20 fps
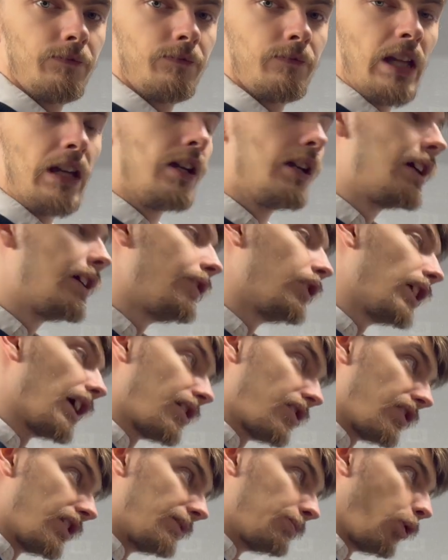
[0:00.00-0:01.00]
If you get
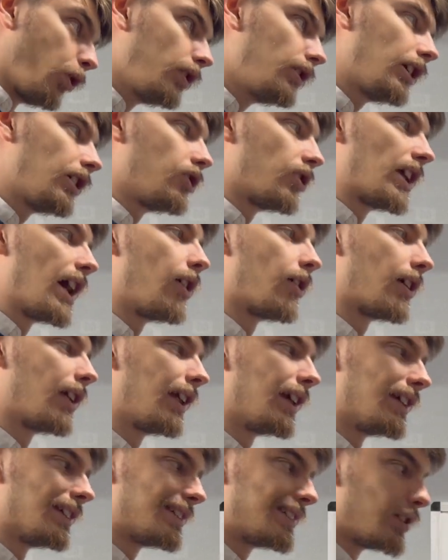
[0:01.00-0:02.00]
to this point and your
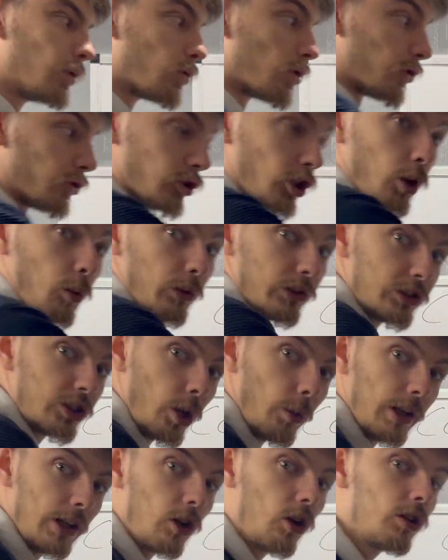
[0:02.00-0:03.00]
calculator still doesn't know what's
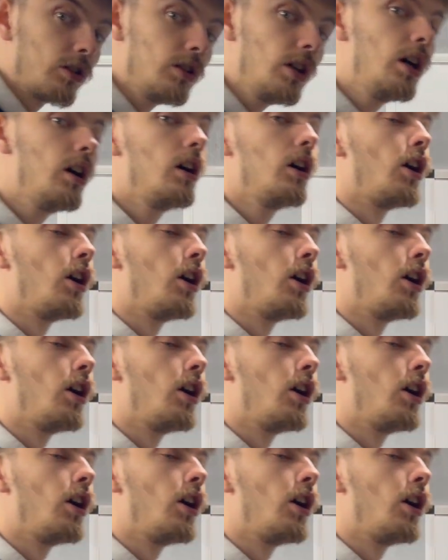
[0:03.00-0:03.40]
going on,